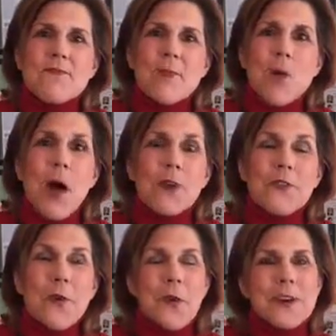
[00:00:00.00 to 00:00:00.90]
Water, of
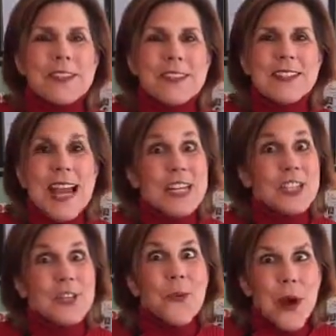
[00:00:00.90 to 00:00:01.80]
course, is
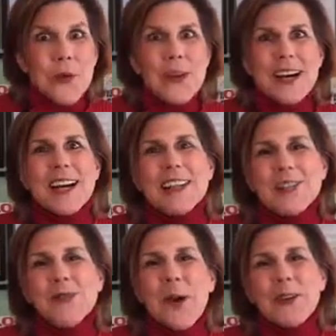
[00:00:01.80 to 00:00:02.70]
H2O, uh,
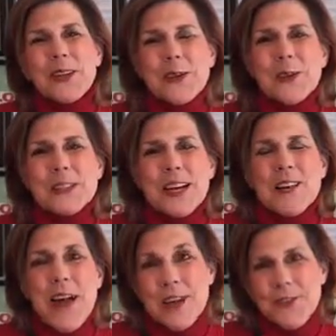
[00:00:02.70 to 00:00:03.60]
two molecules of
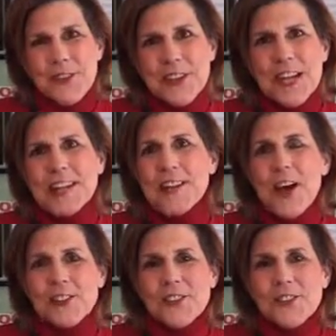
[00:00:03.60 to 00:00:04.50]
hydrogen and an
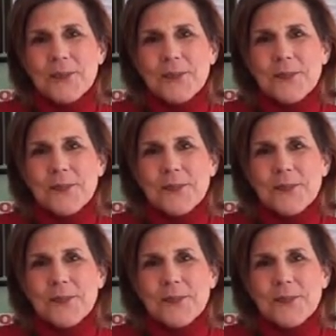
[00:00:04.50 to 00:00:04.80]
oxygen.